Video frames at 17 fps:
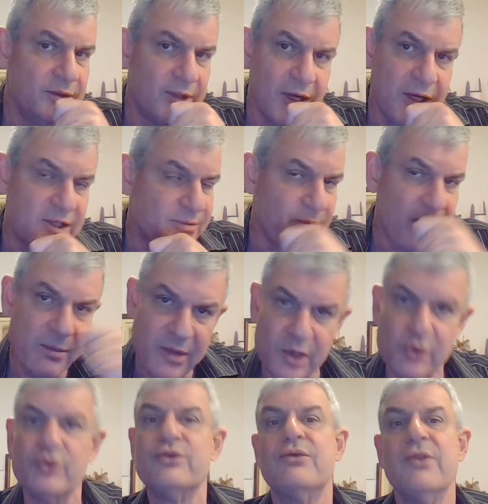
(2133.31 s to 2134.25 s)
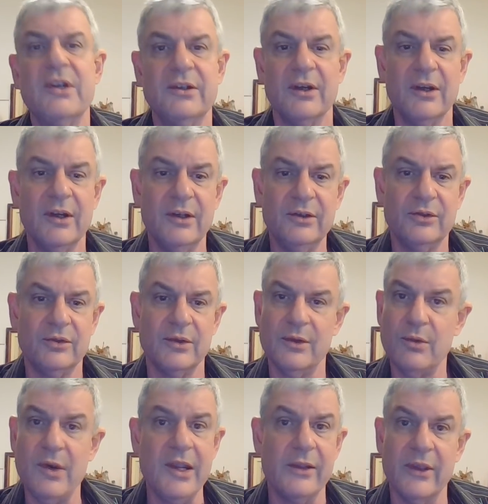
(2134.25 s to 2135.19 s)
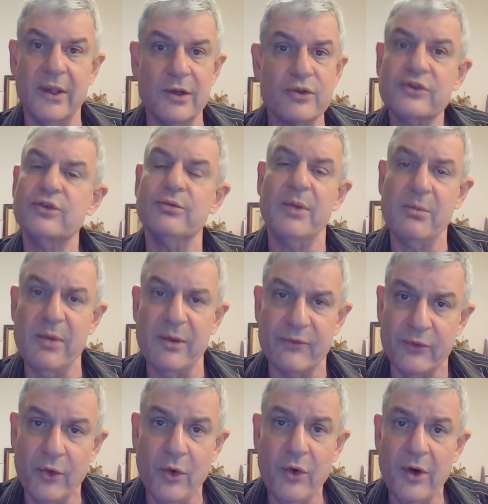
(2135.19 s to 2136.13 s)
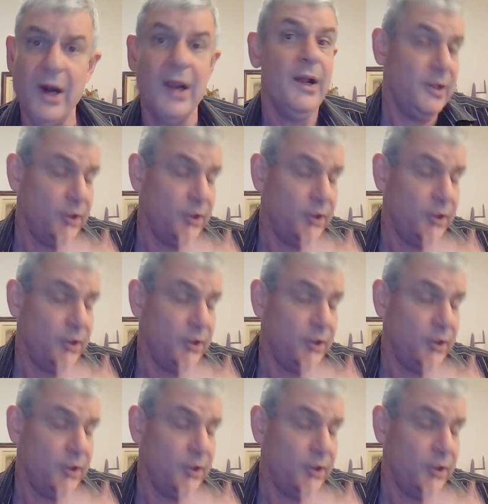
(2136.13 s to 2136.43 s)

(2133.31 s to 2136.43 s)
things maybe could return to the way they used to be before.